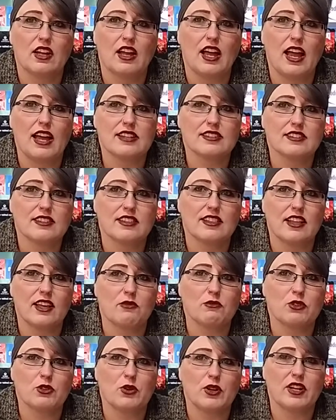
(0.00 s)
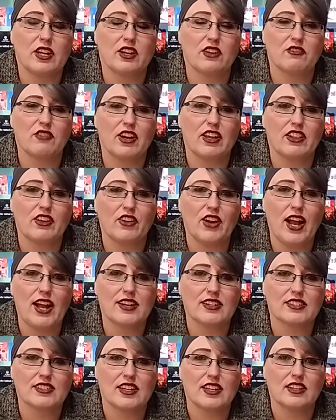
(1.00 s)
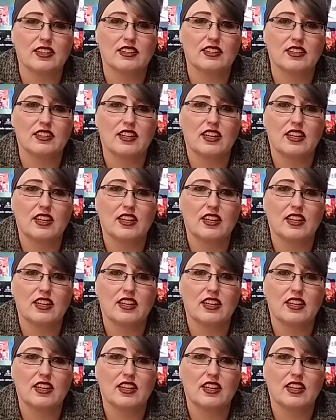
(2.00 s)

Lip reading: Ask them to identify their accent.